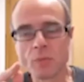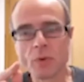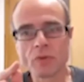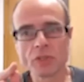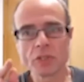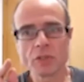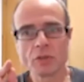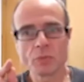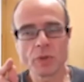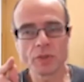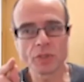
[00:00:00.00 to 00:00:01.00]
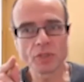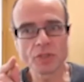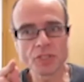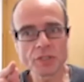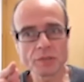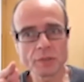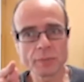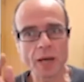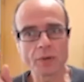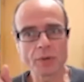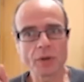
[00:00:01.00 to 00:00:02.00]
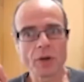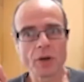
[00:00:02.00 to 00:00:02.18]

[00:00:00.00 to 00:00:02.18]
we've got to we've got to consider about